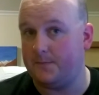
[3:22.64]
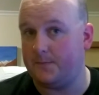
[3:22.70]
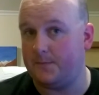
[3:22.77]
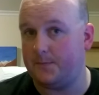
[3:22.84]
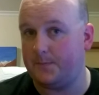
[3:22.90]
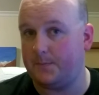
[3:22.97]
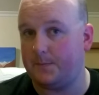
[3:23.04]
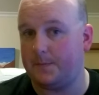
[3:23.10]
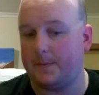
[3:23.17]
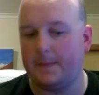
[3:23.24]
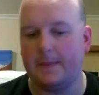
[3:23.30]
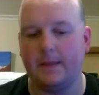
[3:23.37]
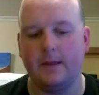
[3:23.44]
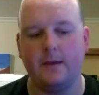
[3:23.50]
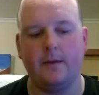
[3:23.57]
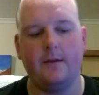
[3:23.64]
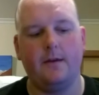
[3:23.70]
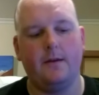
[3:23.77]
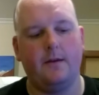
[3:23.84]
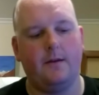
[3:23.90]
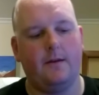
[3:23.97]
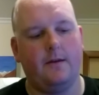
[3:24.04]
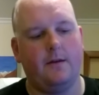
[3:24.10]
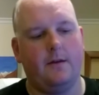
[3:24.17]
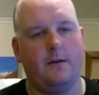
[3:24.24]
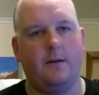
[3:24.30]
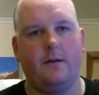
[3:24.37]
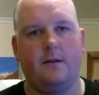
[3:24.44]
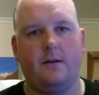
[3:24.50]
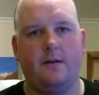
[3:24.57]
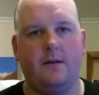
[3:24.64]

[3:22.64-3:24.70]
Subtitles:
(silence)